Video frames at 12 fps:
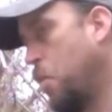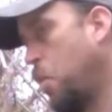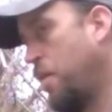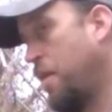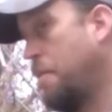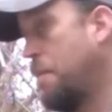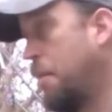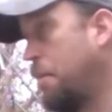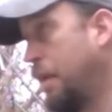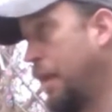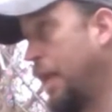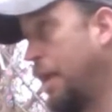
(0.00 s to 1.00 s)
within my
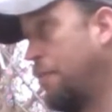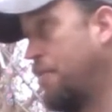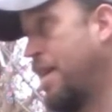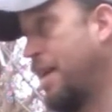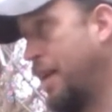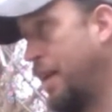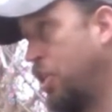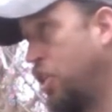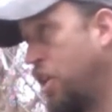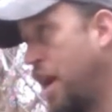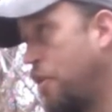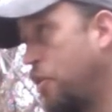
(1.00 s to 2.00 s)
belief that it, it
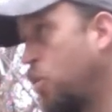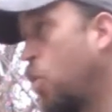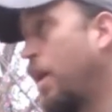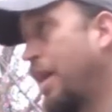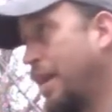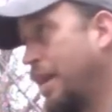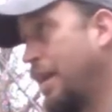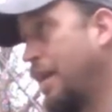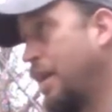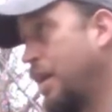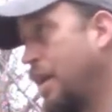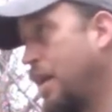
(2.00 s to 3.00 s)
shattered quickly.
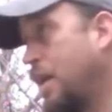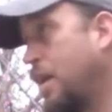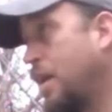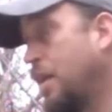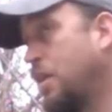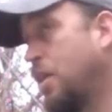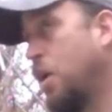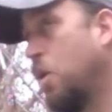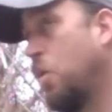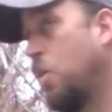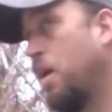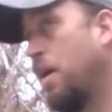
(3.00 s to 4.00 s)

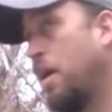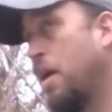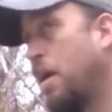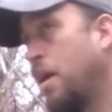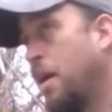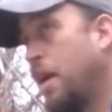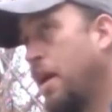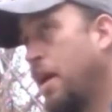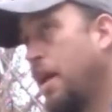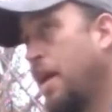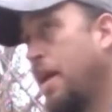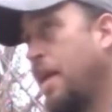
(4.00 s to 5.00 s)
So,
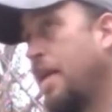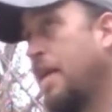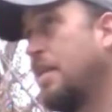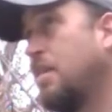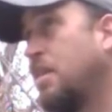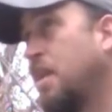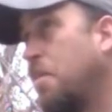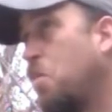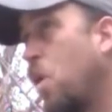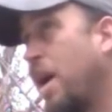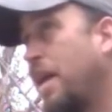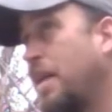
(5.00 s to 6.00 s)
in some
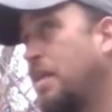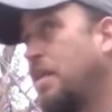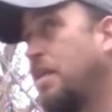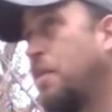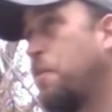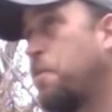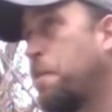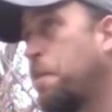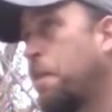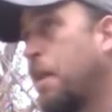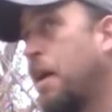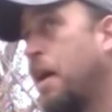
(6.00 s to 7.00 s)
ways,
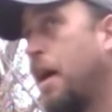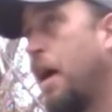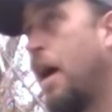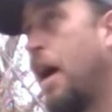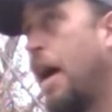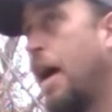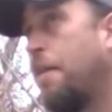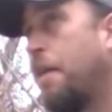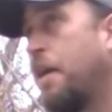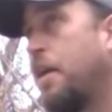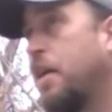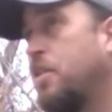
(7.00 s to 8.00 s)
I
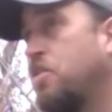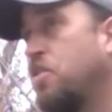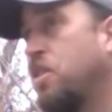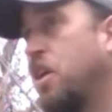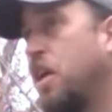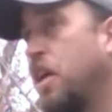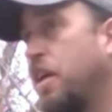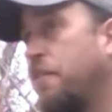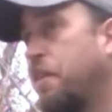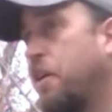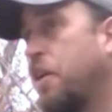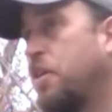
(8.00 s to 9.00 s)
think a, cons- a
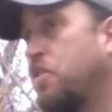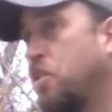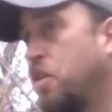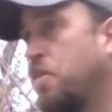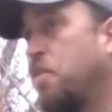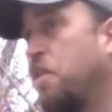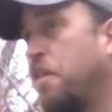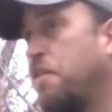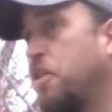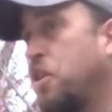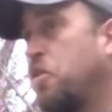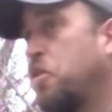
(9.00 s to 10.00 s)
very conservative
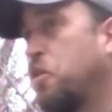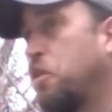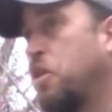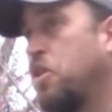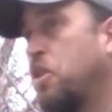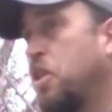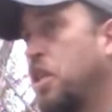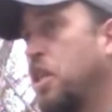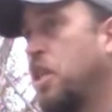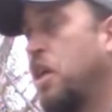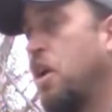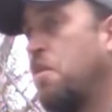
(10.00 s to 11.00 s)
evangelical Christian
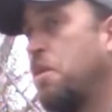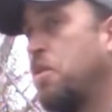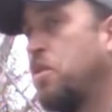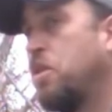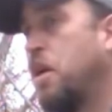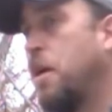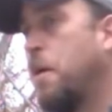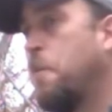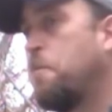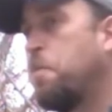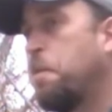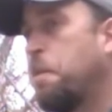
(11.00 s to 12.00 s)
could almost
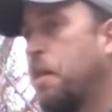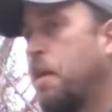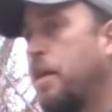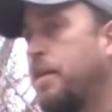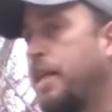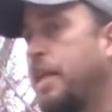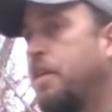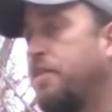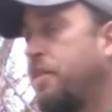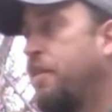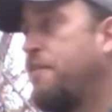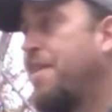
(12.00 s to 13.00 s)

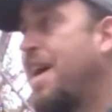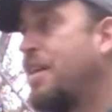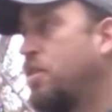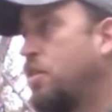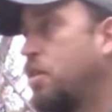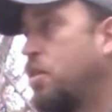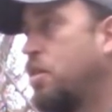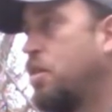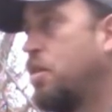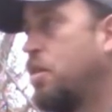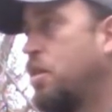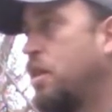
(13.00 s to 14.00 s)
deconvert faster
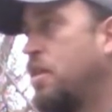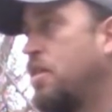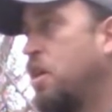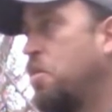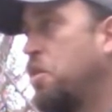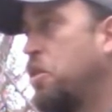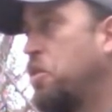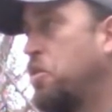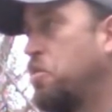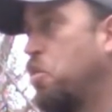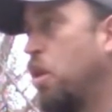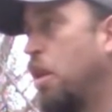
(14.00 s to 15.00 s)
than someone who
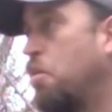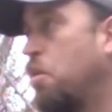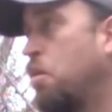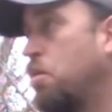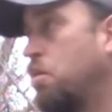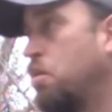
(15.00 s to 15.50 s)
is more liberal.